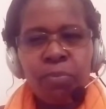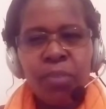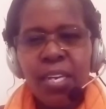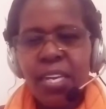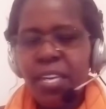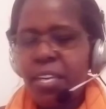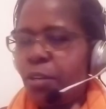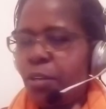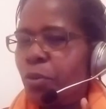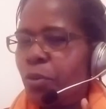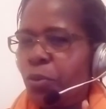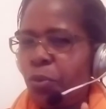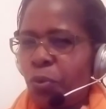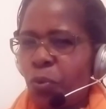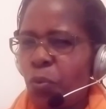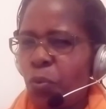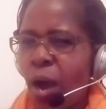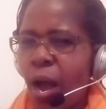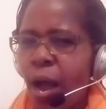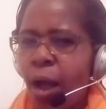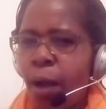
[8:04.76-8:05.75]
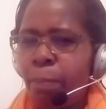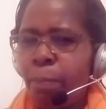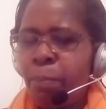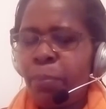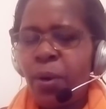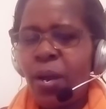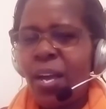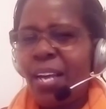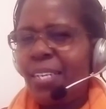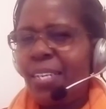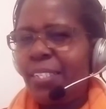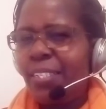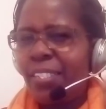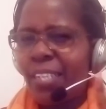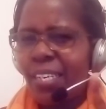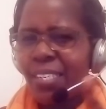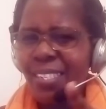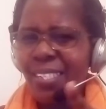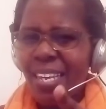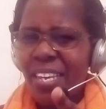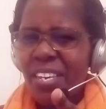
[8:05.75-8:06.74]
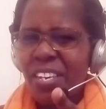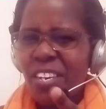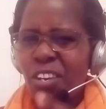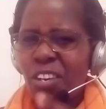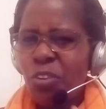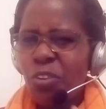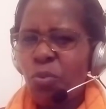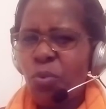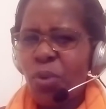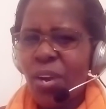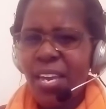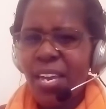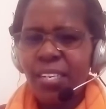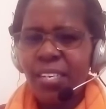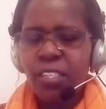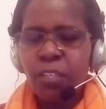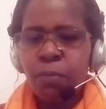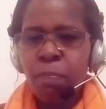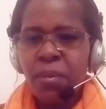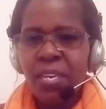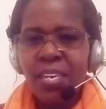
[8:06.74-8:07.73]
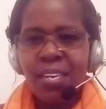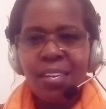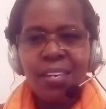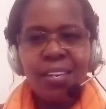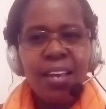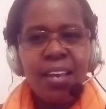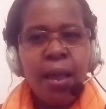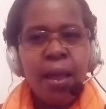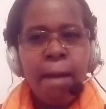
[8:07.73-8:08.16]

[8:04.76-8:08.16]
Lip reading: He grew up just like you and me,